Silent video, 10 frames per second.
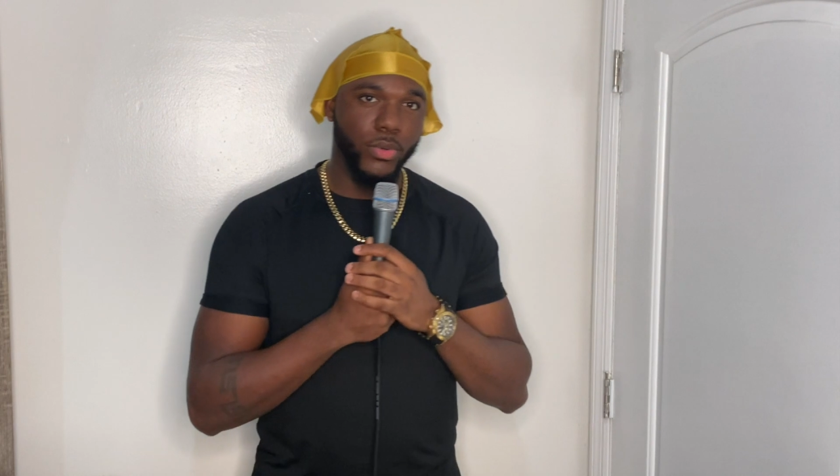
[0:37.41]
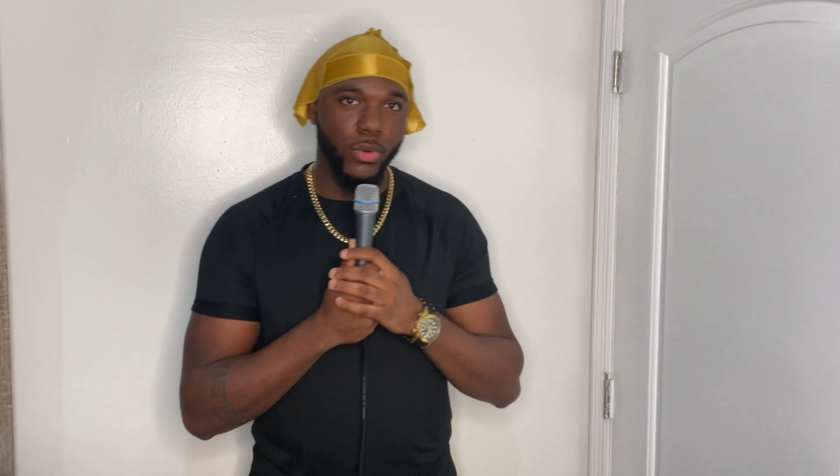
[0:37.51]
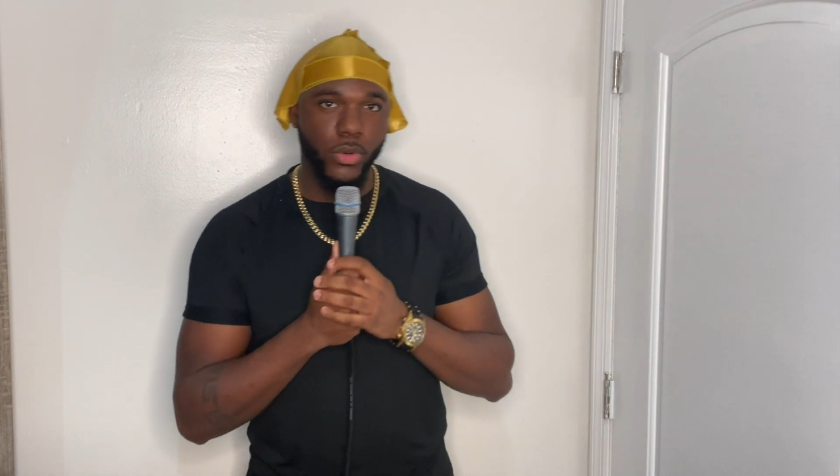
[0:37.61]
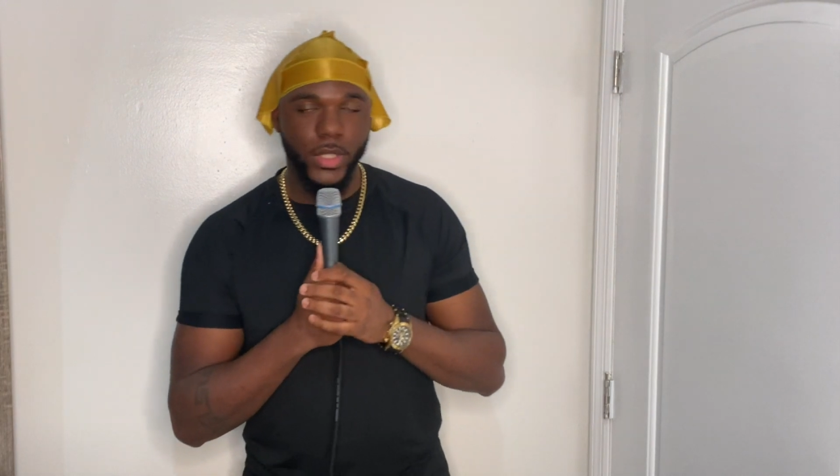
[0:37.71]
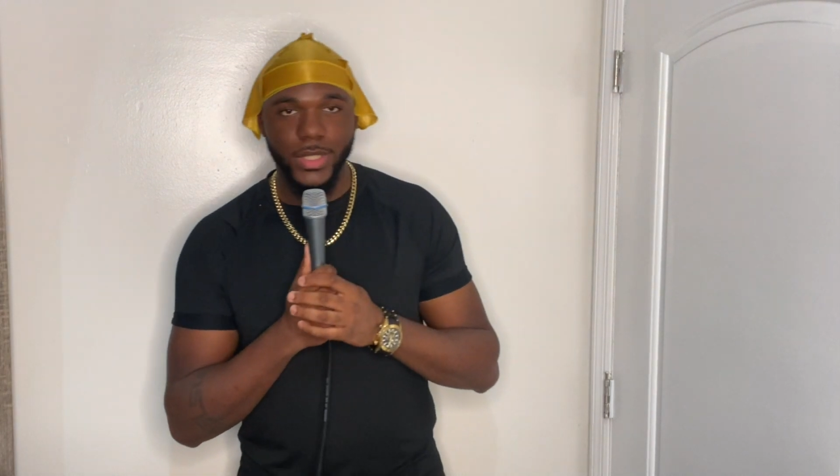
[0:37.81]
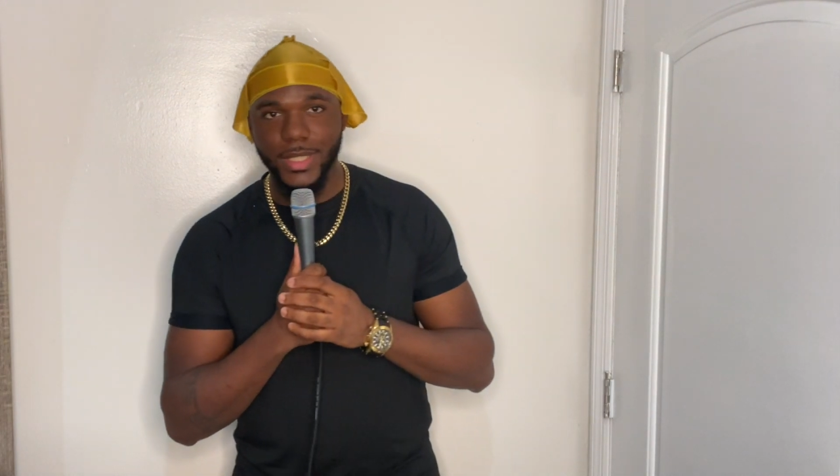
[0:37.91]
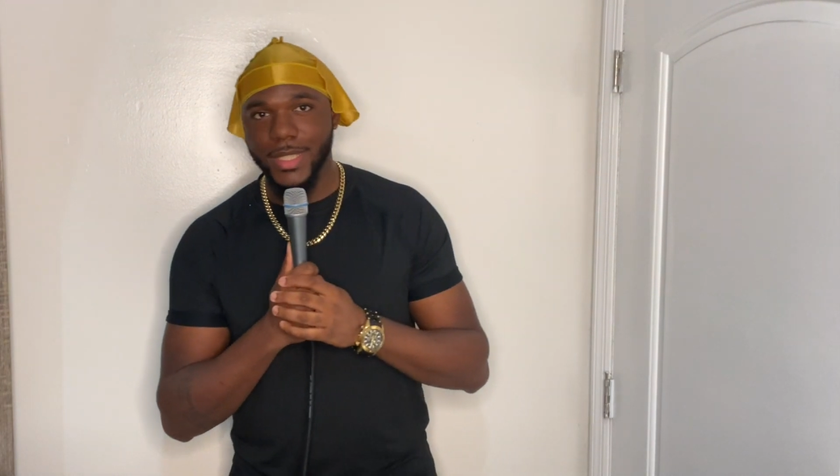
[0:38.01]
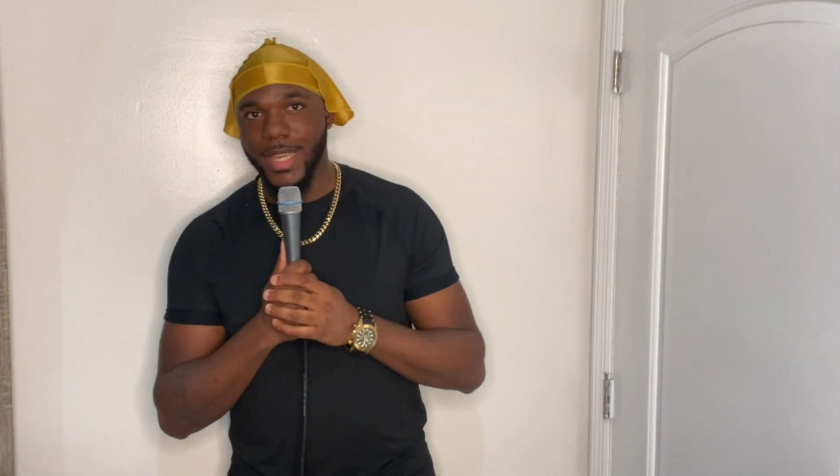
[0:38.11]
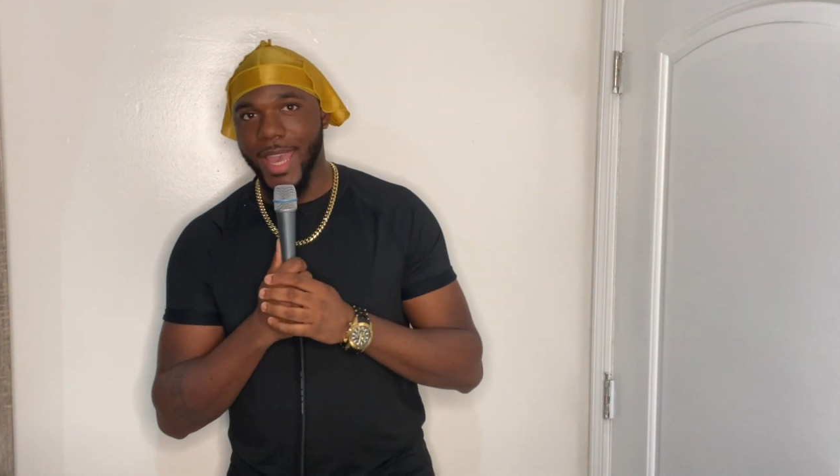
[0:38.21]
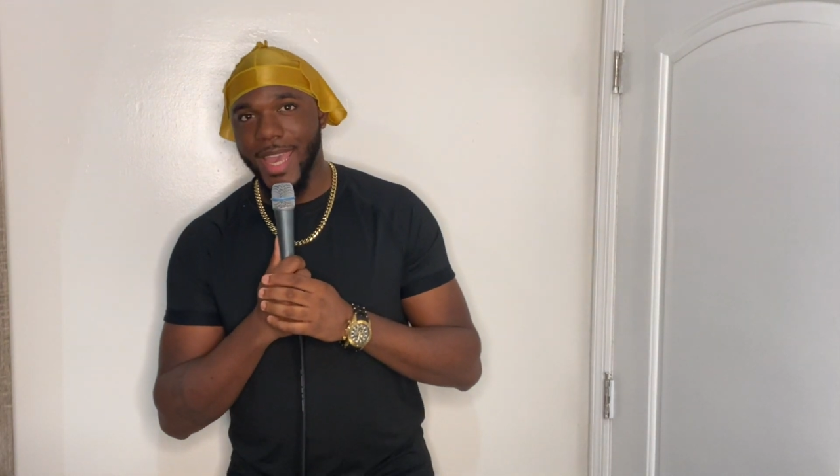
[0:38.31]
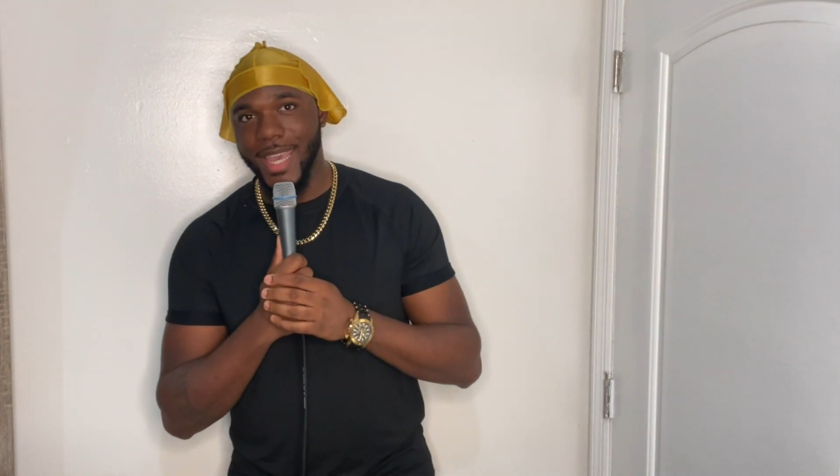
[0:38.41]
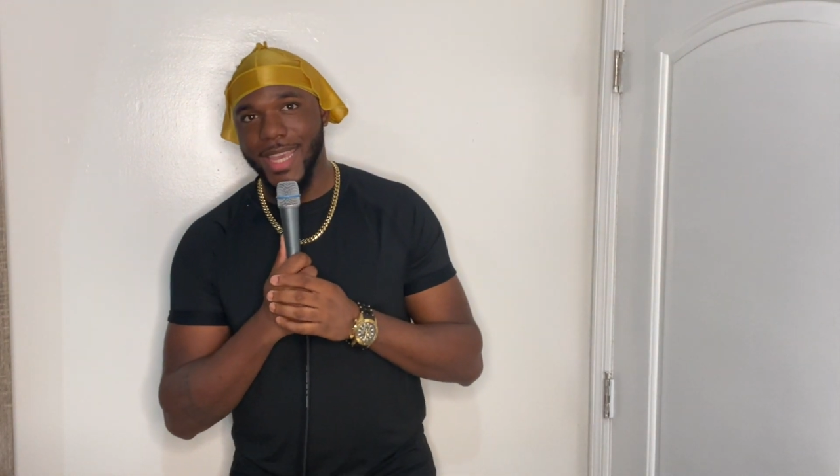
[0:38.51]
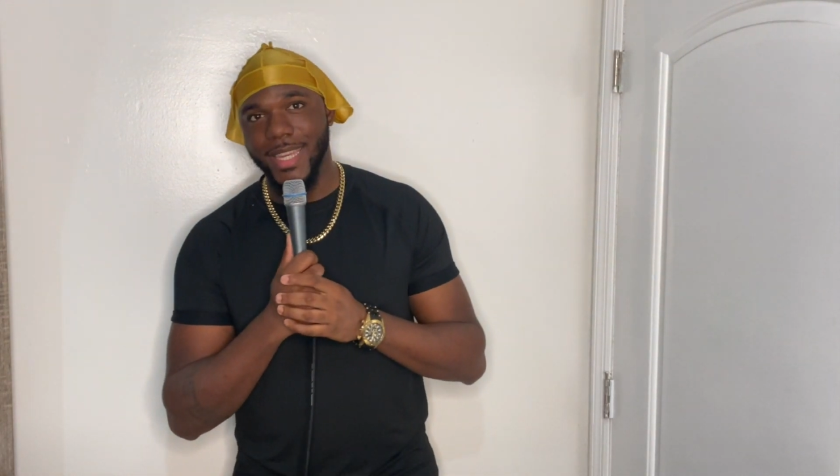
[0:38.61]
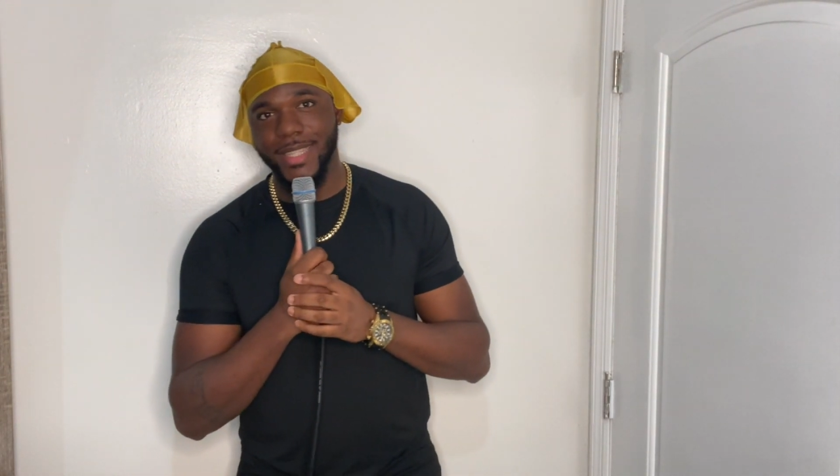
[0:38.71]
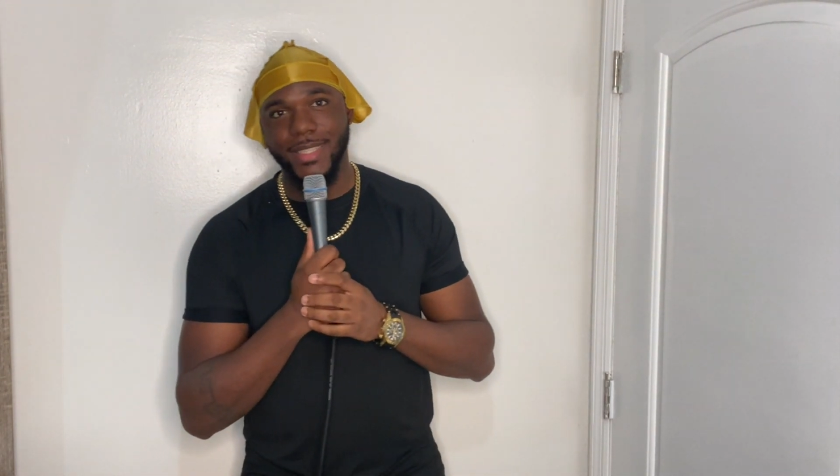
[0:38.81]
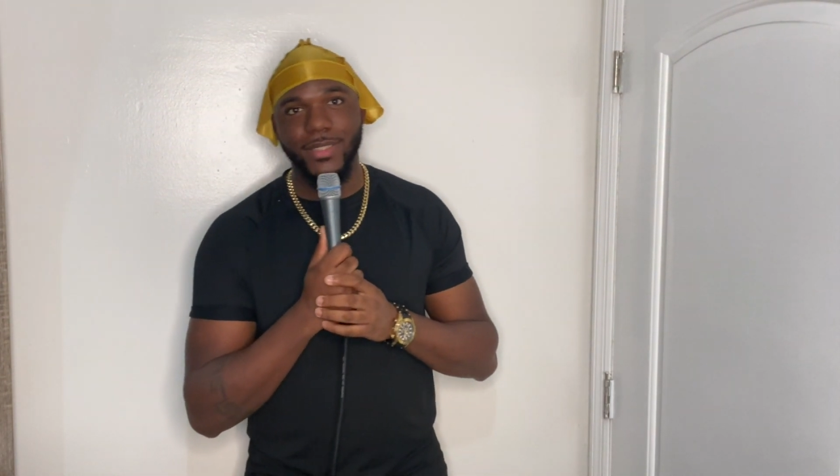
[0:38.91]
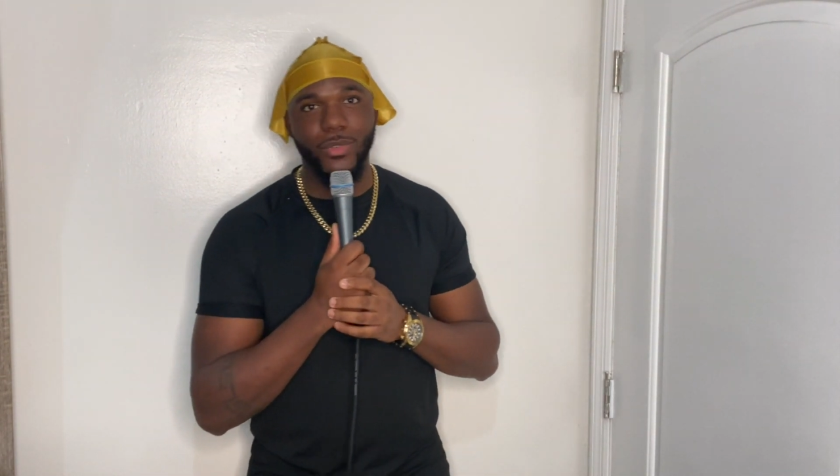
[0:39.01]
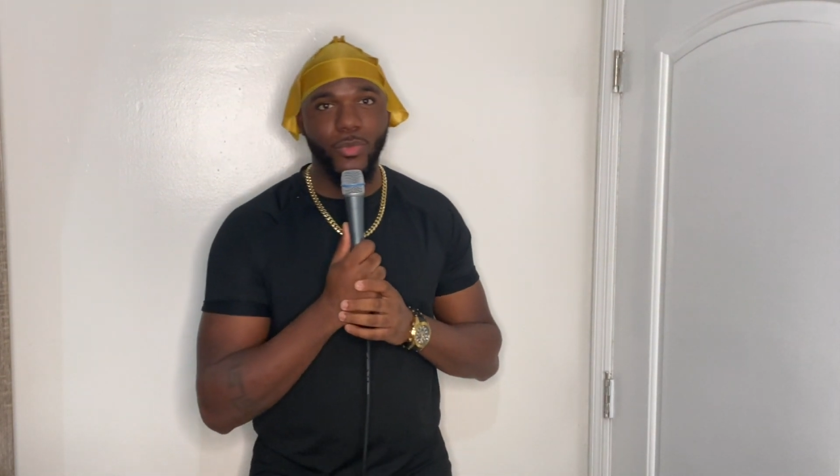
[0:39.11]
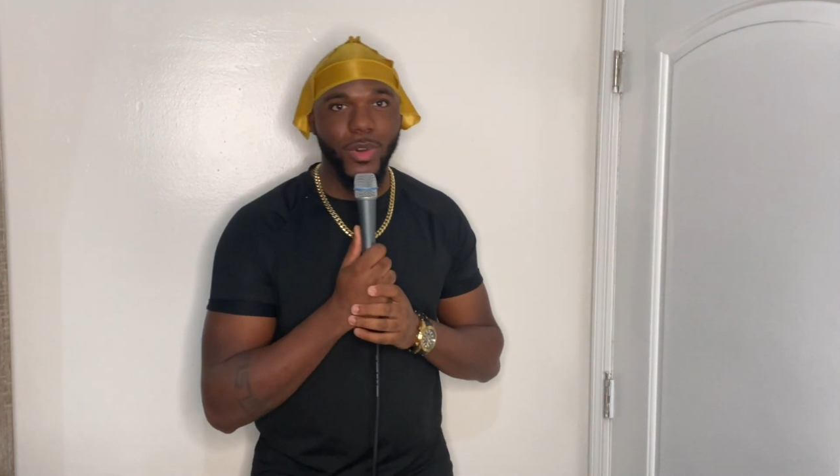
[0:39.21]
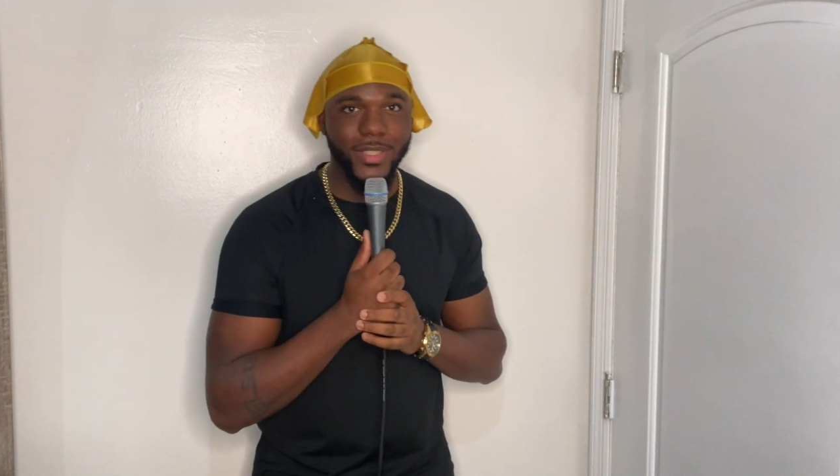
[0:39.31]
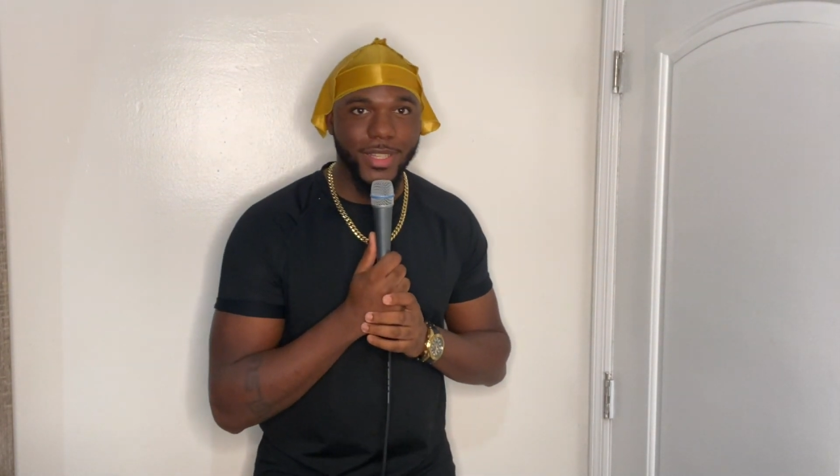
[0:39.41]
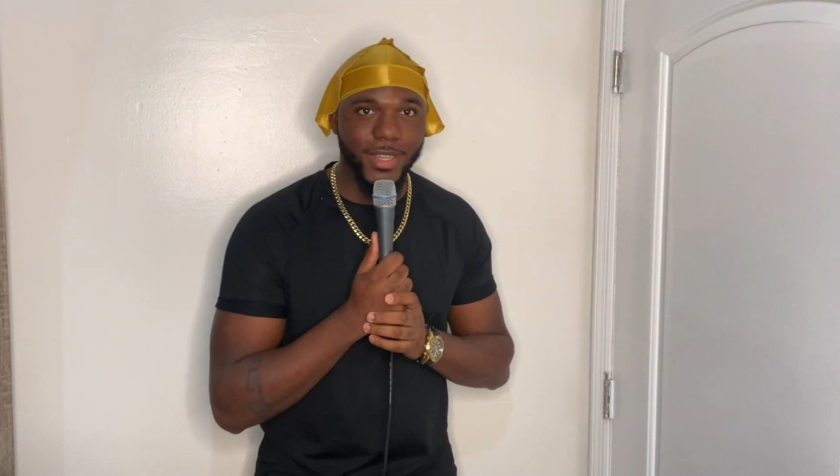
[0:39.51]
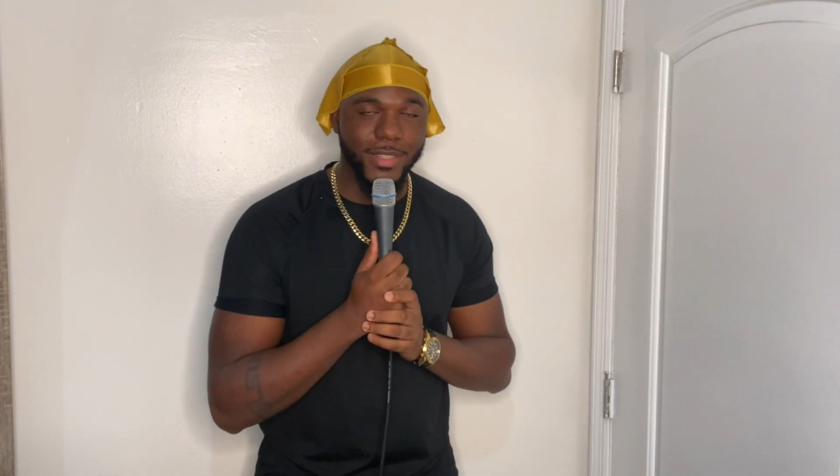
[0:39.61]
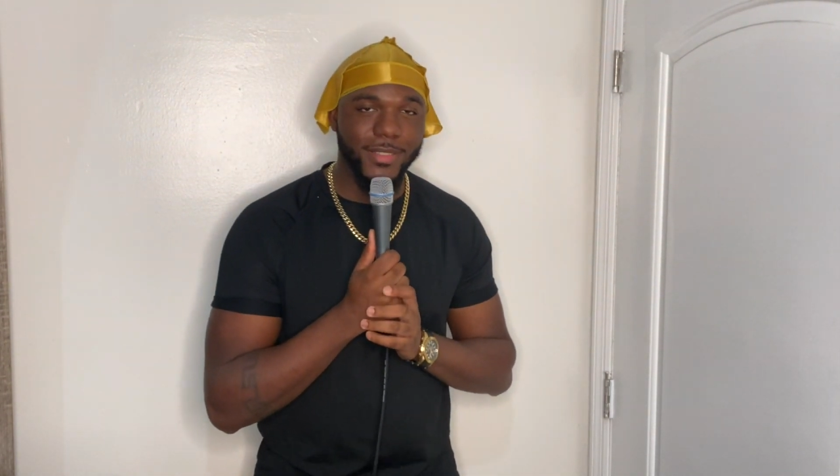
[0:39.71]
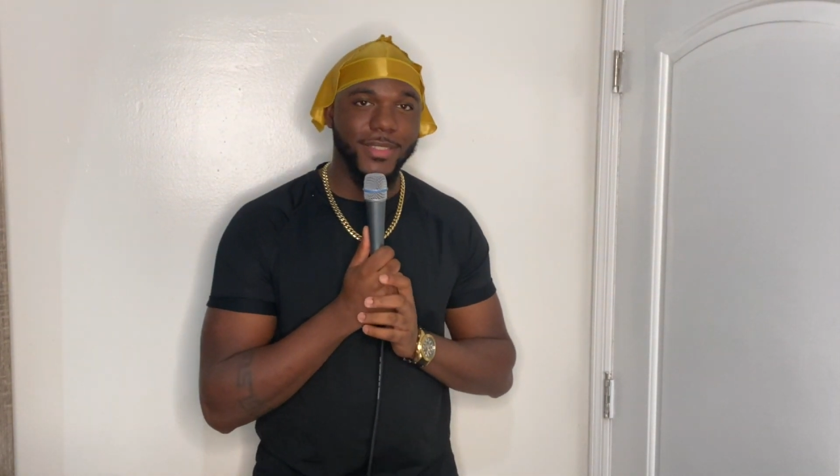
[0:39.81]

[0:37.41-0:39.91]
boy TK, the wonder,